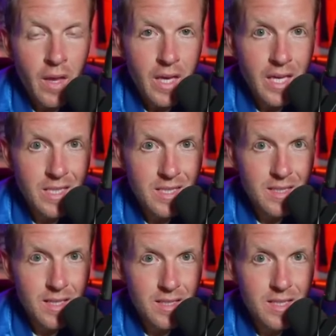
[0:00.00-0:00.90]

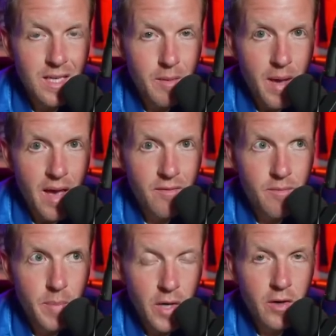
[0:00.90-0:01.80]
does Stidham
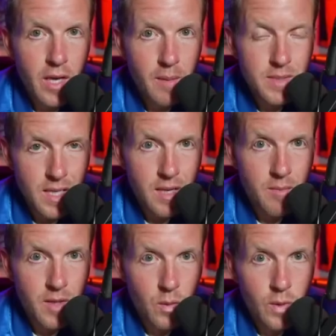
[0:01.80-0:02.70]
have better games in
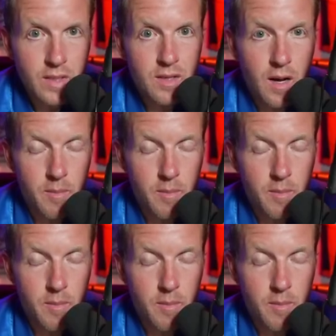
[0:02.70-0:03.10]
him than we saw?